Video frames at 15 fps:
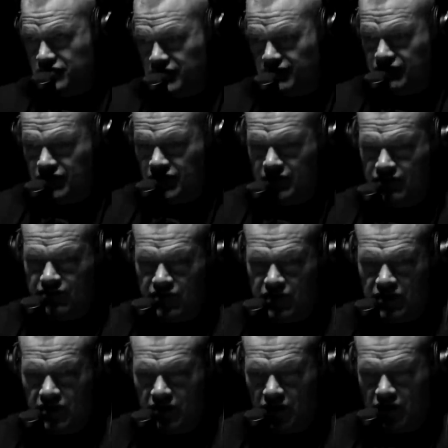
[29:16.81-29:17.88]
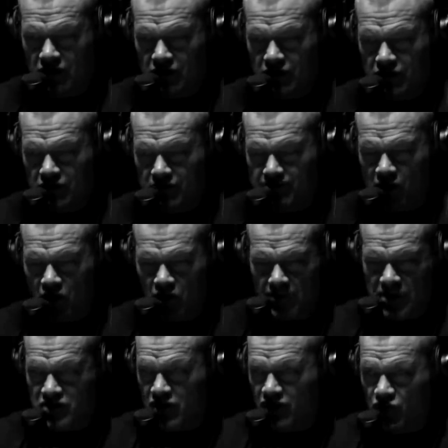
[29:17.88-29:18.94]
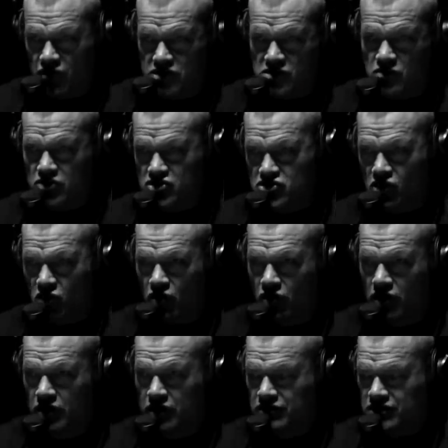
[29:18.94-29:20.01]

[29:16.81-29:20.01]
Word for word: The the, the parliamentary forces were so